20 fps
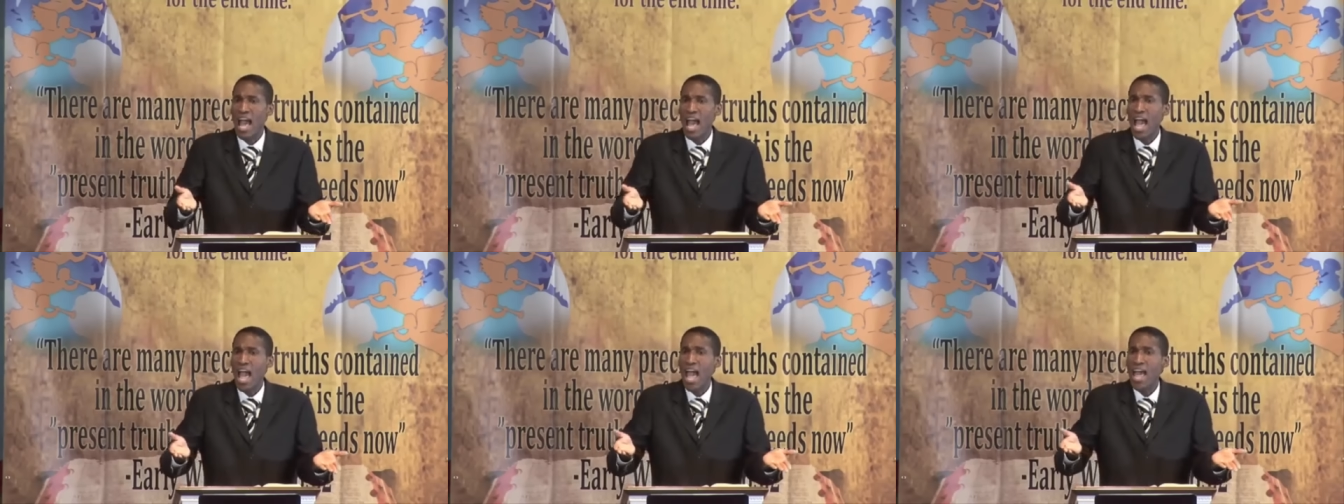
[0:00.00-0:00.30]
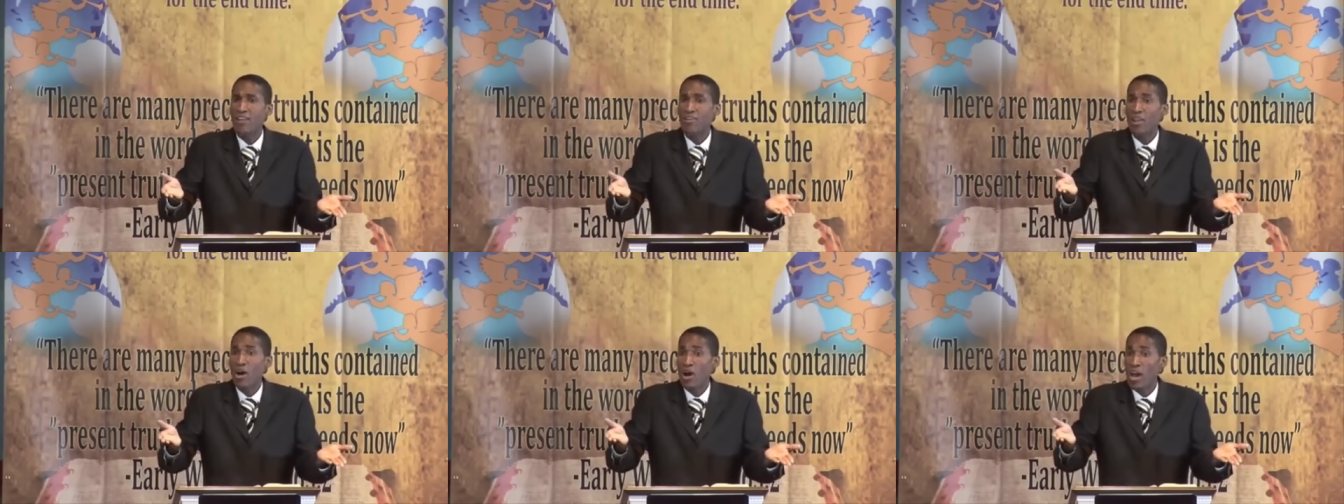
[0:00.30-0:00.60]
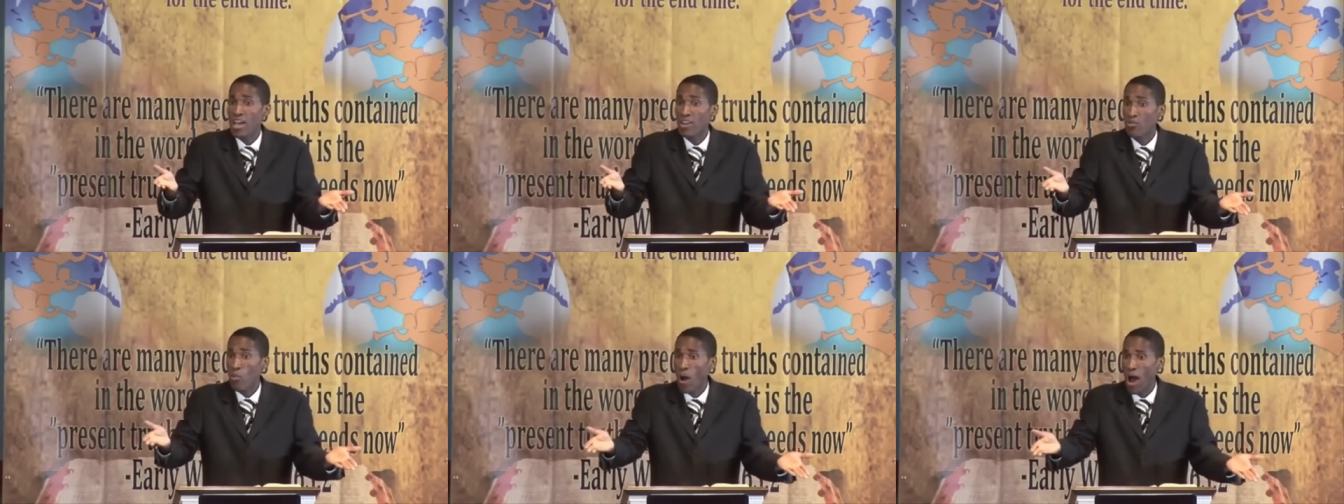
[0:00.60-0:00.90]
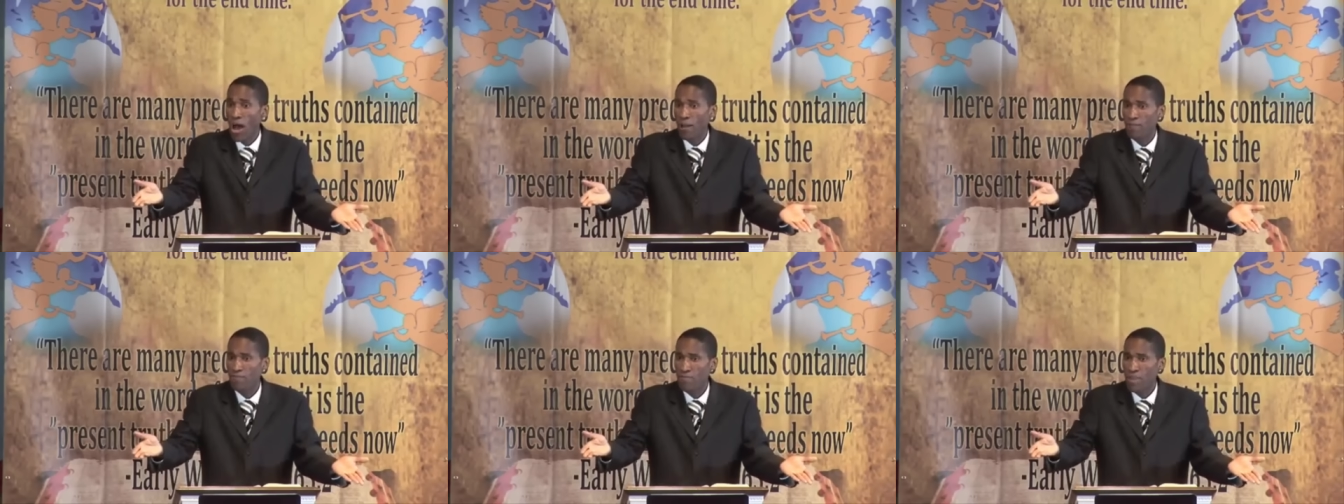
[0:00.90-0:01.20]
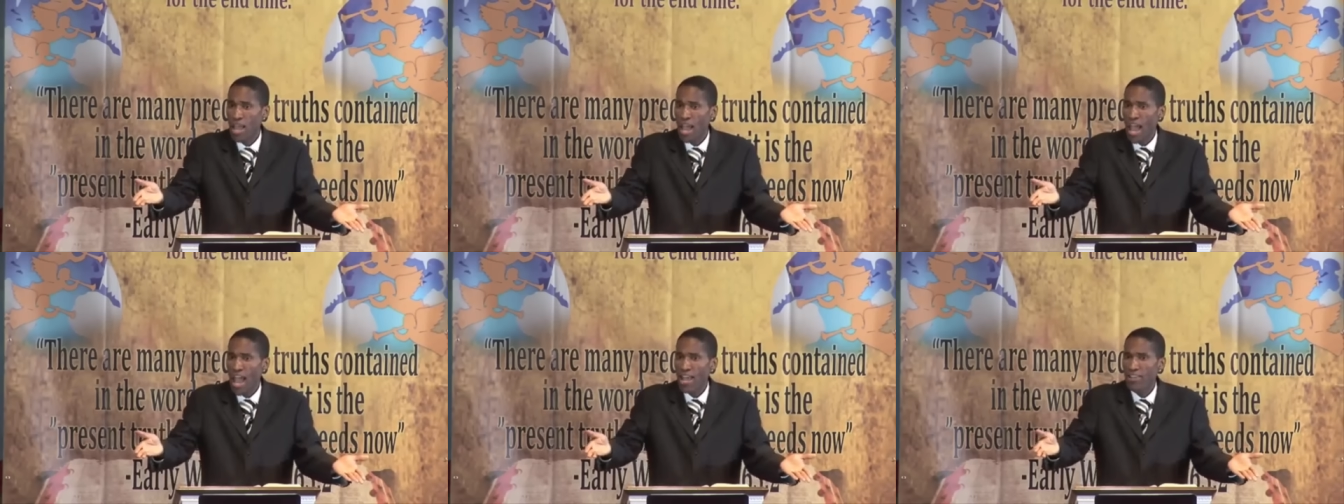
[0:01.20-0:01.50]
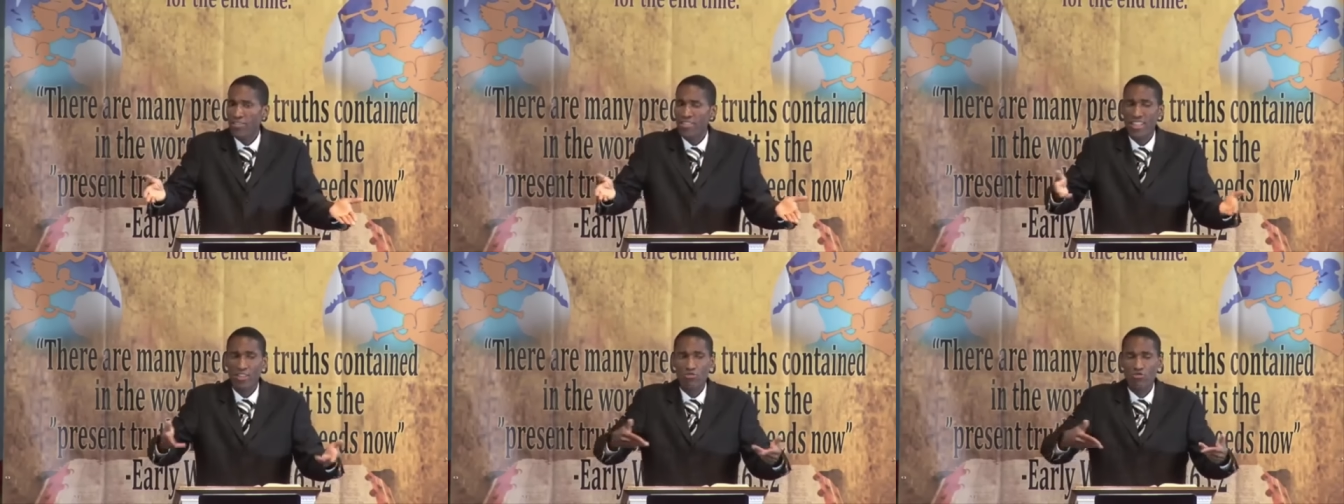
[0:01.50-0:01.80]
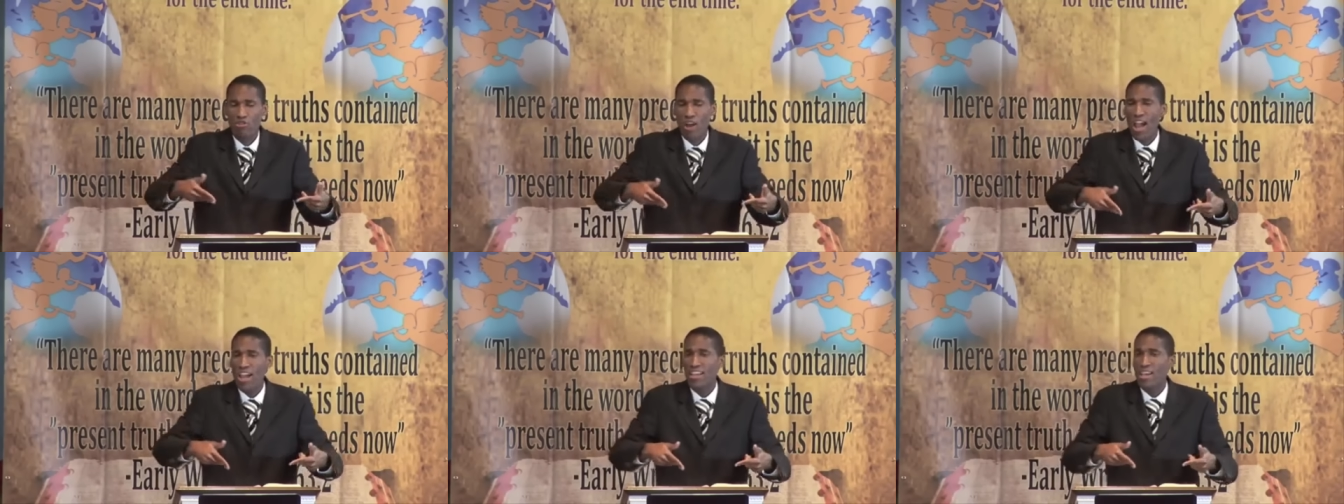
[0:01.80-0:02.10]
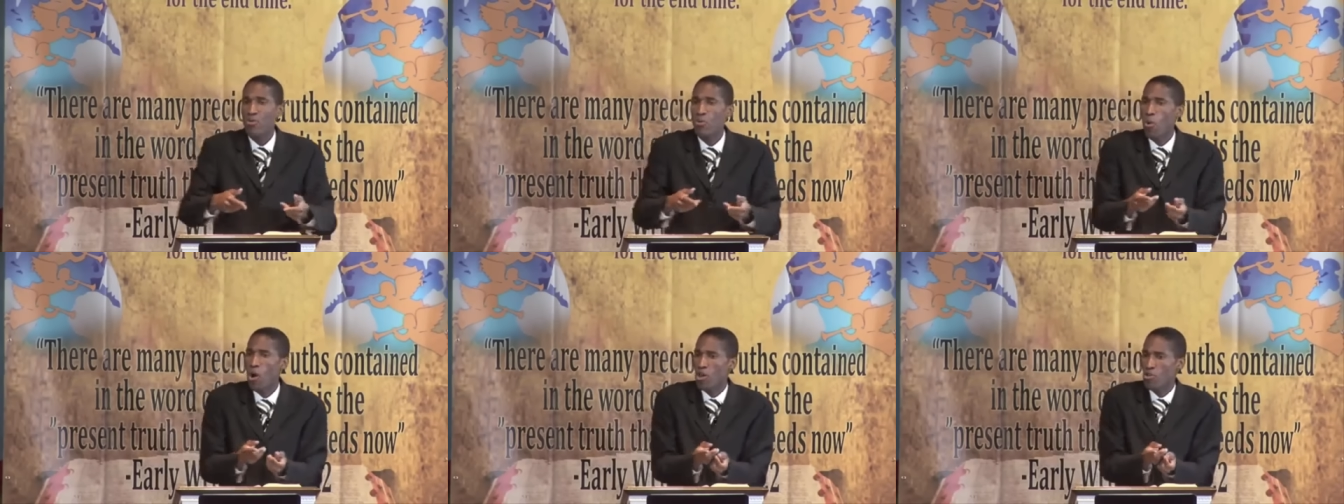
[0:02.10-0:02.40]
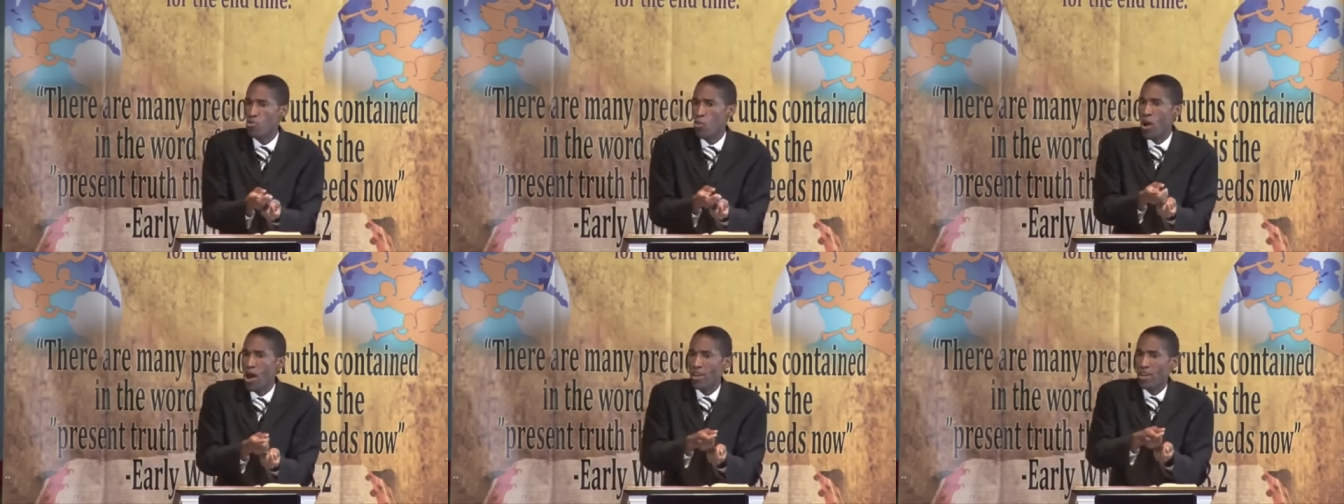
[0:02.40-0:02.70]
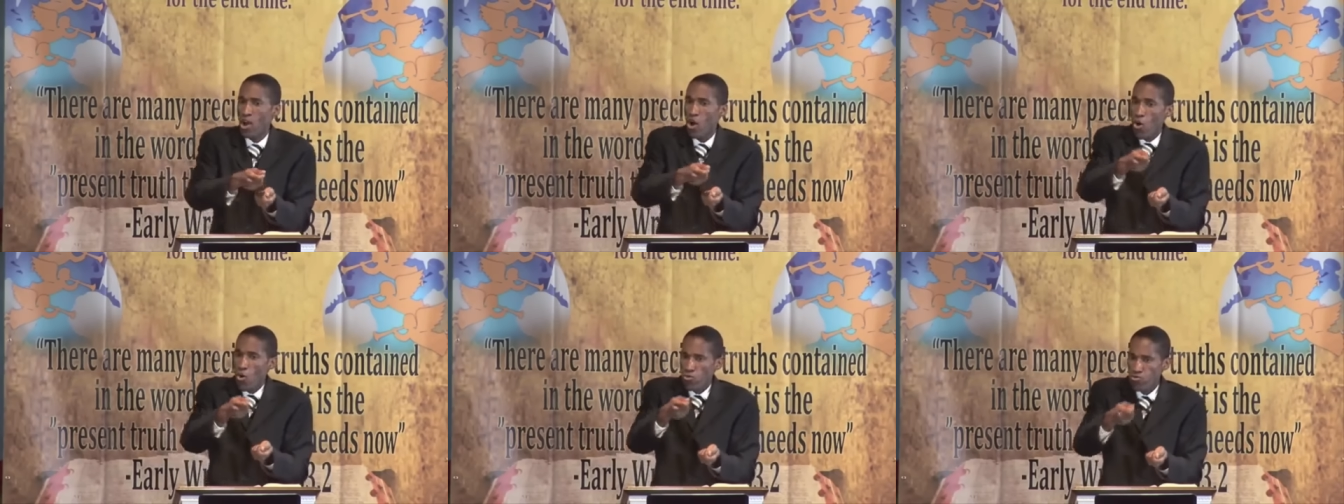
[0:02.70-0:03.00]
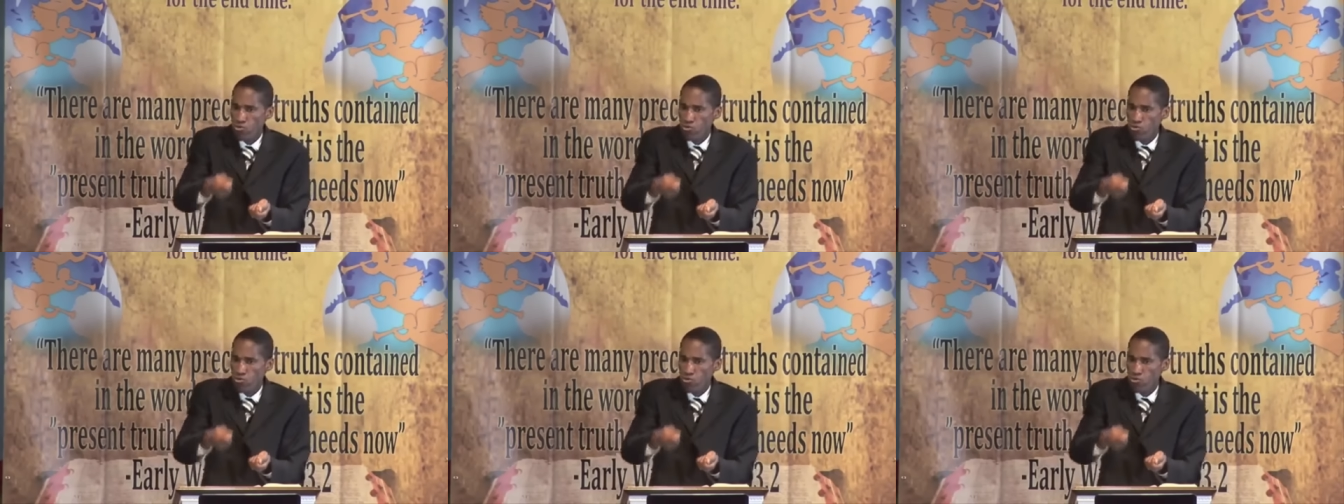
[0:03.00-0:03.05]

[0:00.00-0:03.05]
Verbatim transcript: And, uh, and what? And the dragon was what?